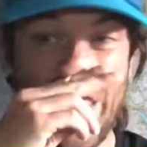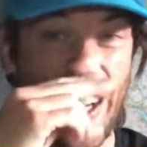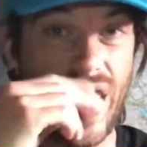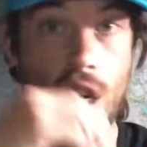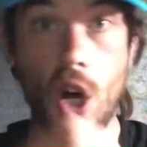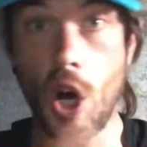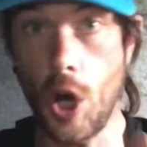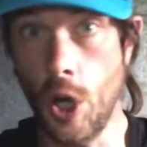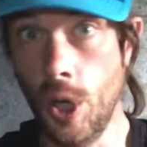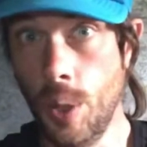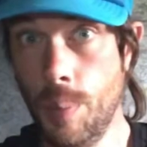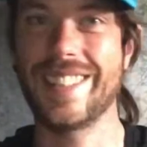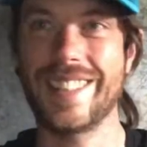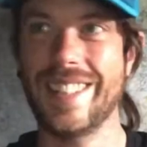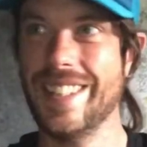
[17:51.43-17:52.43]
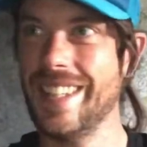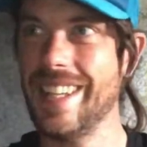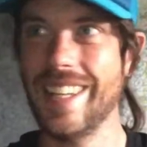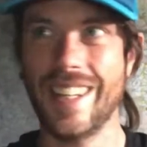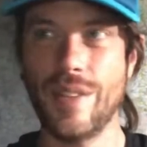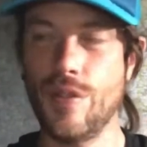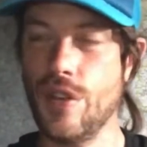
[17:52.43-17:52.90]
caught up, said,
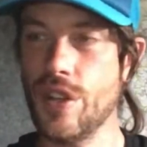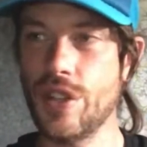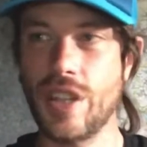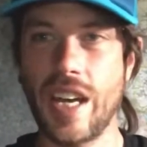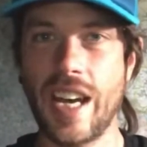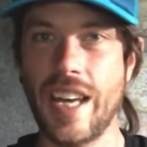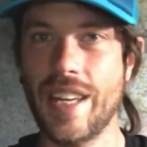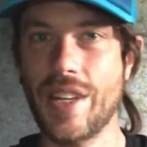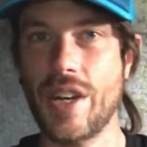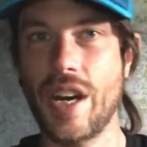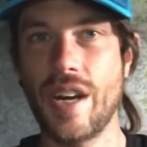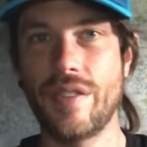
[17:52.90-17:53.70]
like, if you're gonna hike off,